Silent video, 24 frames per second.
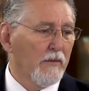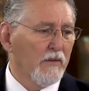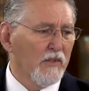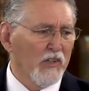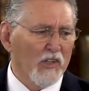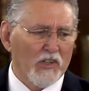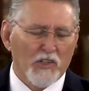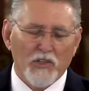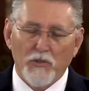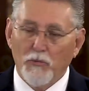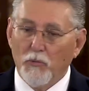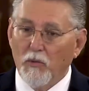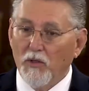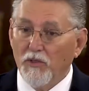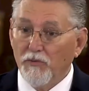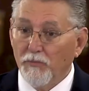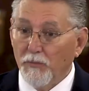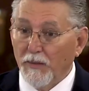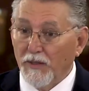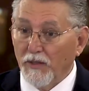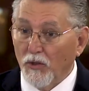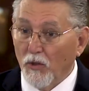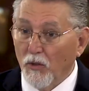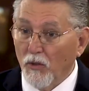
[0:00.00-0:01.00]
Look at what's
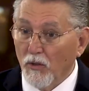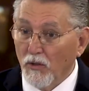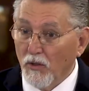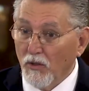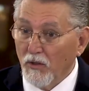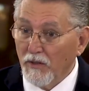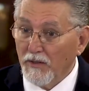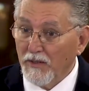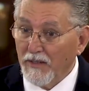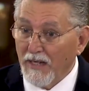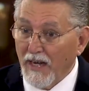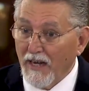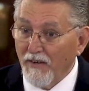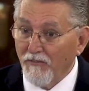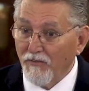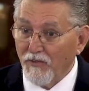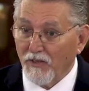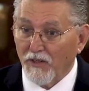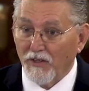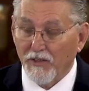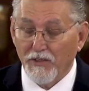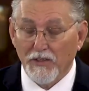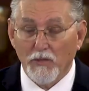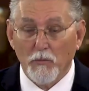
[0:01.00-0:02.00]
been going on in
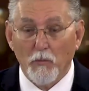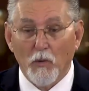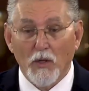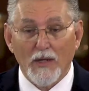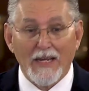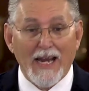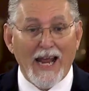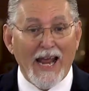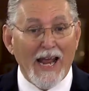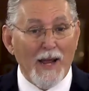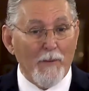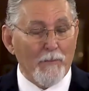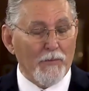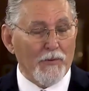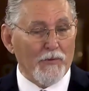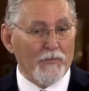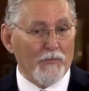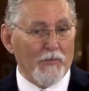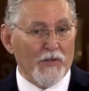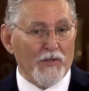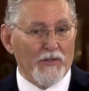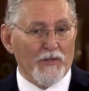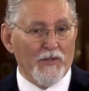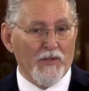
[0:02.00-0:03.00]
Africa, and then what happened
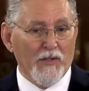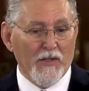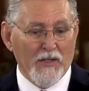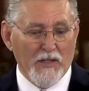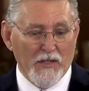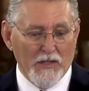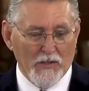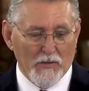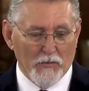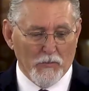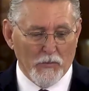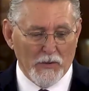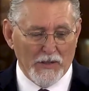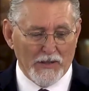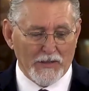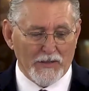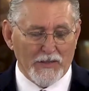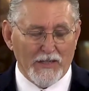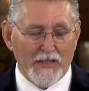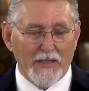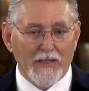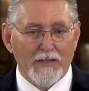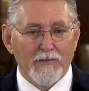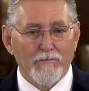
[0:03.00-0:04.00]
with, with
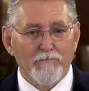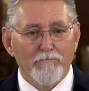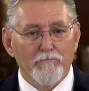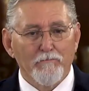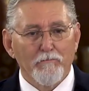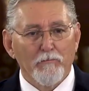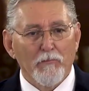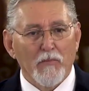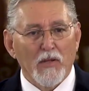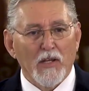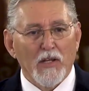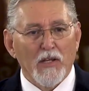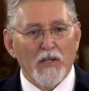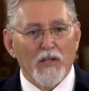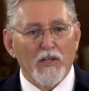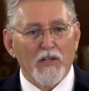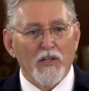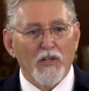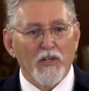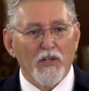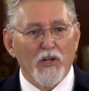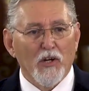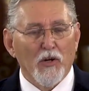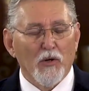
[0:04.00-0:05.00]
uh,
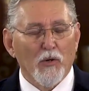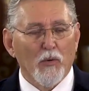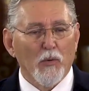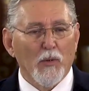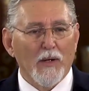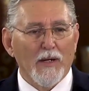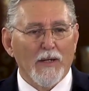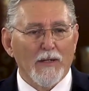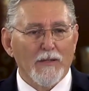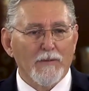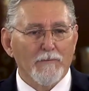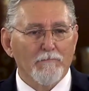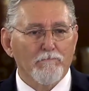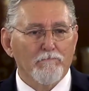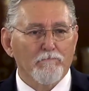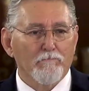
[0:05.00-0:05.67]
you know, uh,